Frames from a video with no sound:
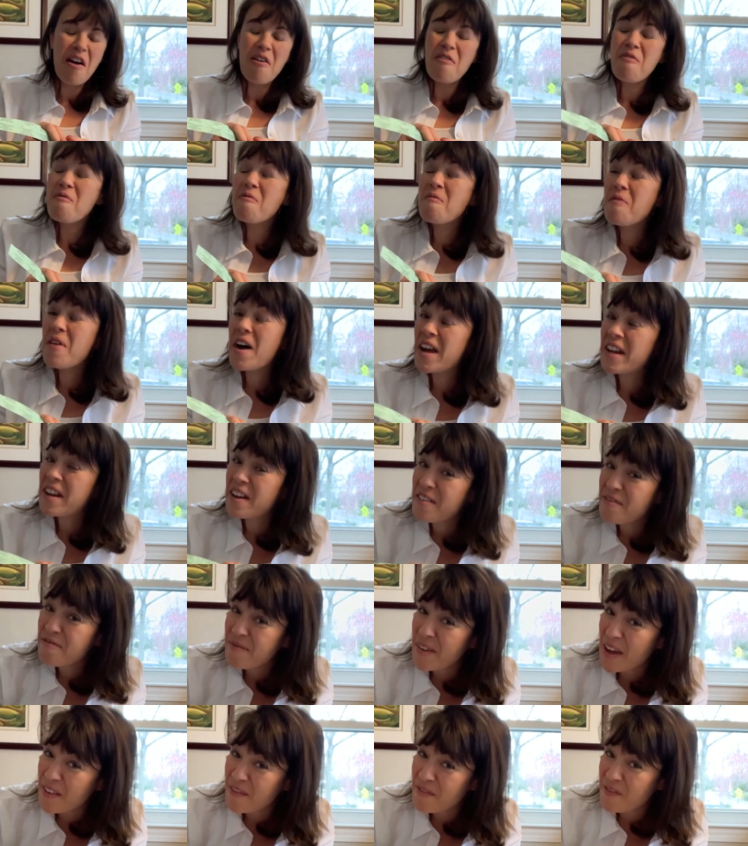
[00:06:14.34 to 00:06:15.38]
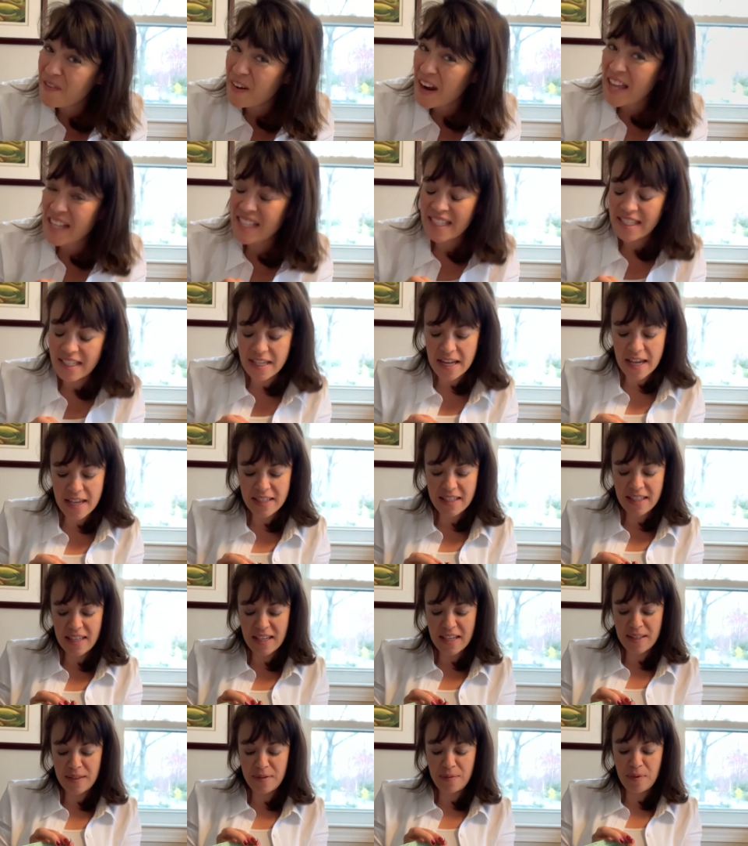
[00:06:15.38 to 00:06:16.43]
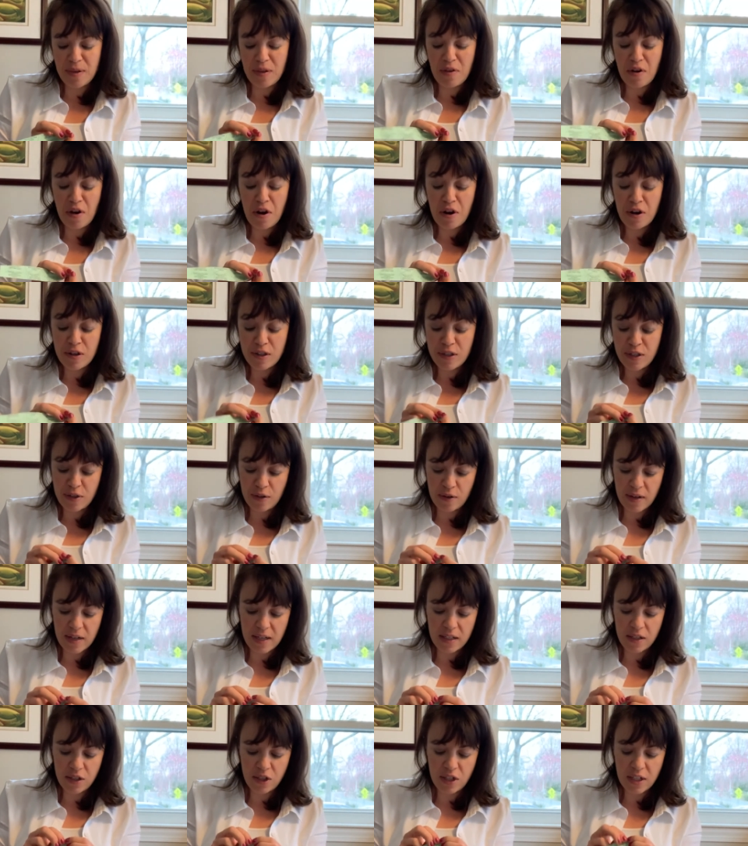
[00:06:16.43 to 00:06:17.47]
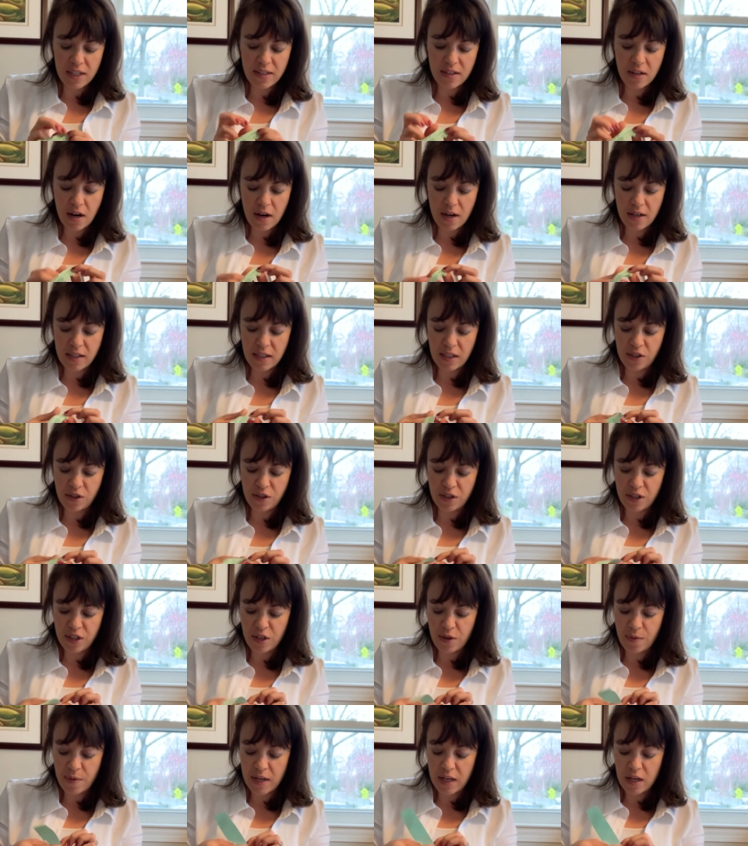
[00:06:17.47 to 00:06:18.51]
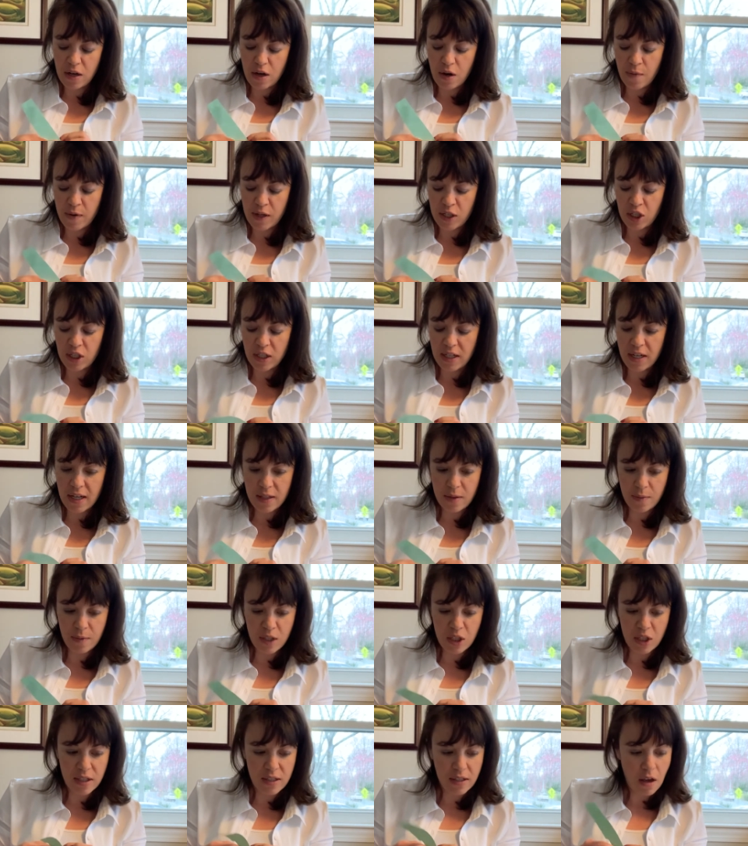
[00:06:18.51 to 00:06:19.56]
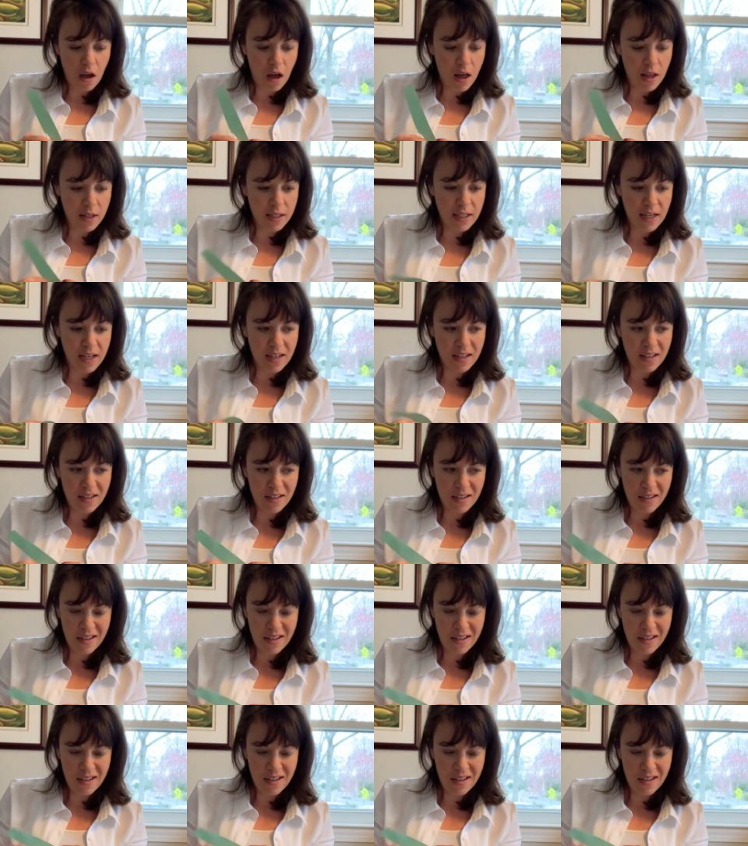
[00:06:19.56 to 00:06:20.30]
One of my friends does this with her students. She's an art teacher too. And you know what she does when she's all done?